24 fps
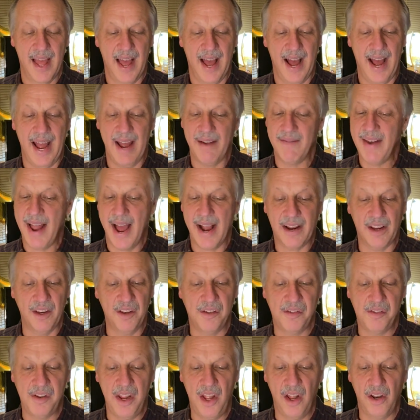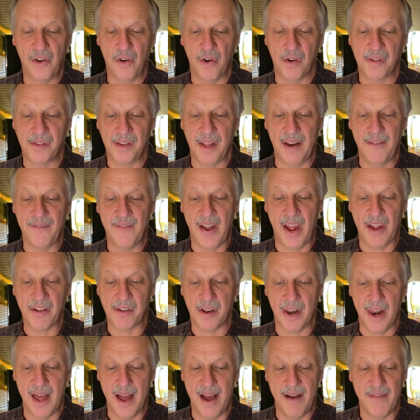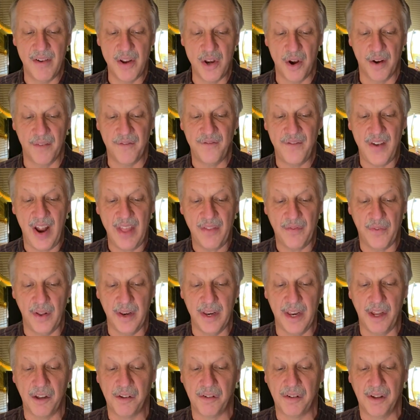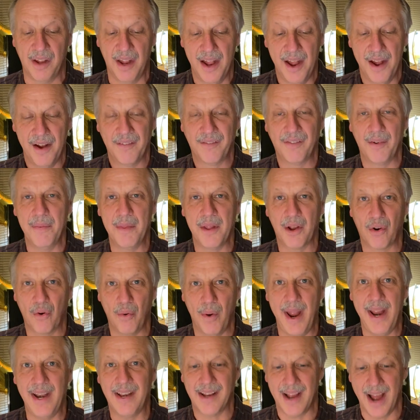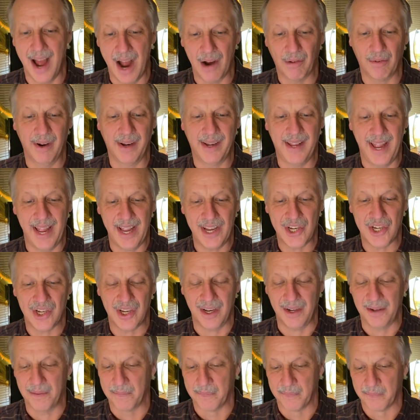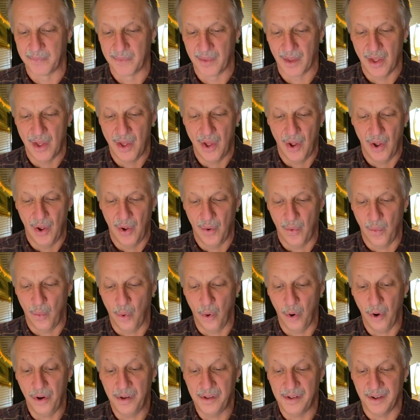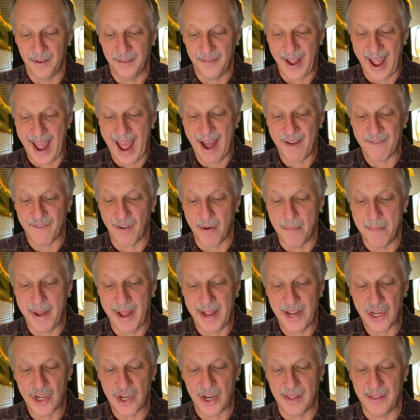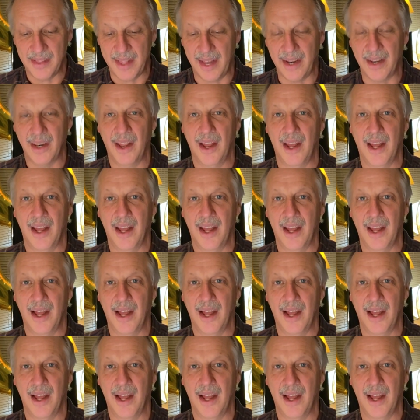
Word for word: I have not concealed your steadfast love and your faithfulness from the great congregation words of affirmation that